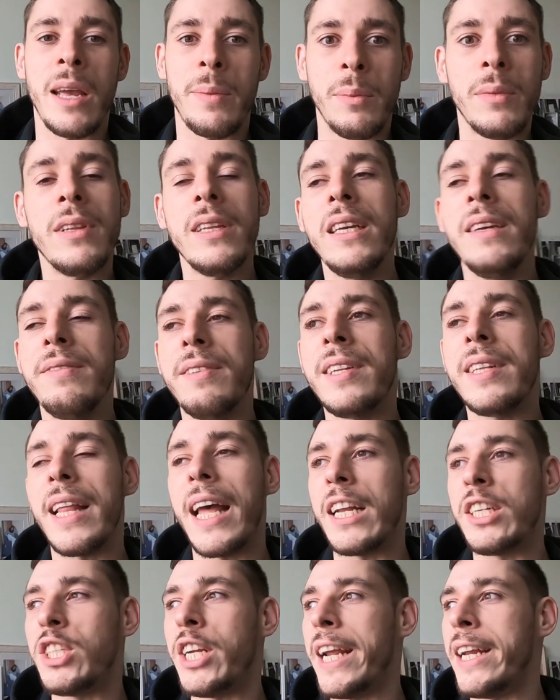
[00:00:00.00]
I believed in
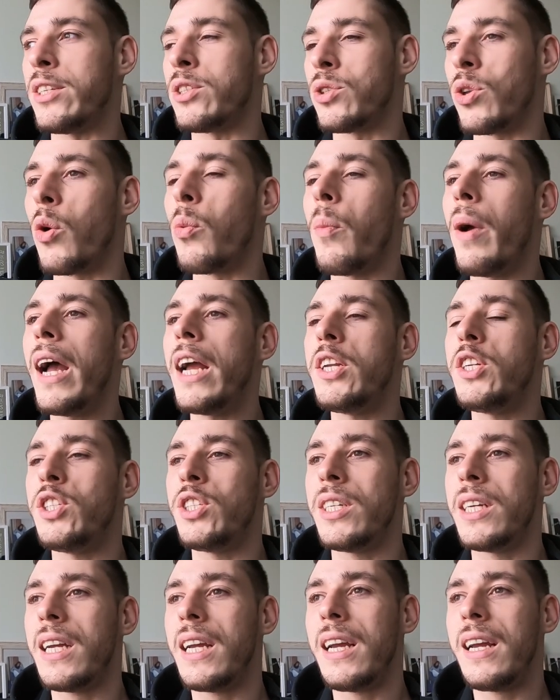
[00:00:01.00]
that change so
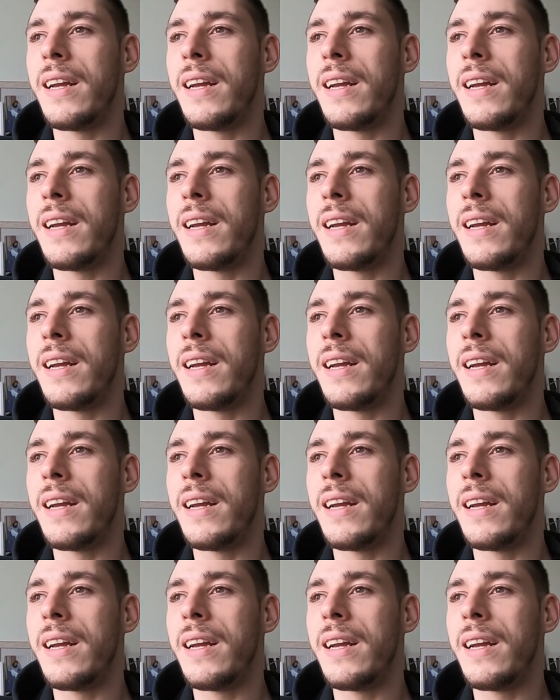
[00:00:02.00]
much,